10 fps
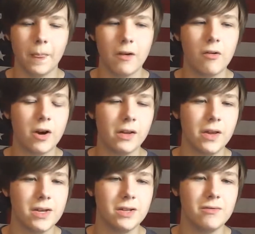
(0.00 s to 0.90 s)
or
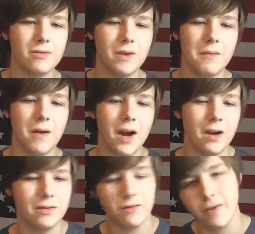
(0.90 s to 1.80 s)
unless it was made by
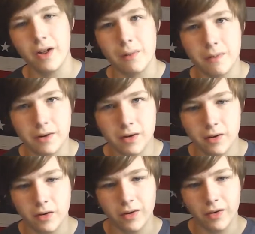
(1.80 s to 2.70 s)
a developer
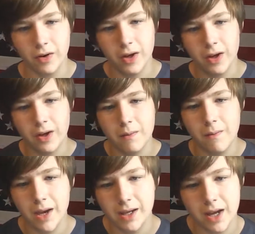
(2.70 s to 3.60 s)
who
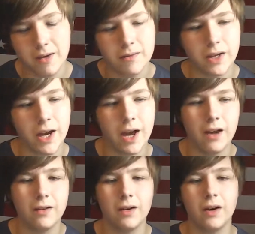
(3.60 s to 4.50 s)
made games that
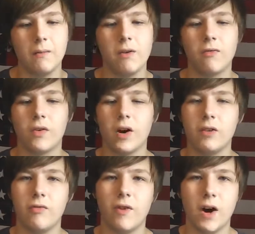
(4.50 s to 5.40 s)
had over
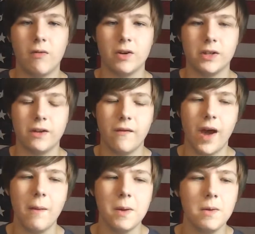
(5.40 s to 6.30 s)
100 followers. And if I
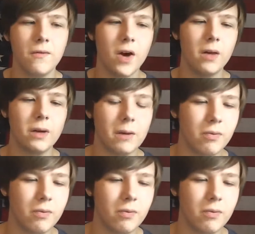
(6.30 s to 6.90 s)
happen to be following a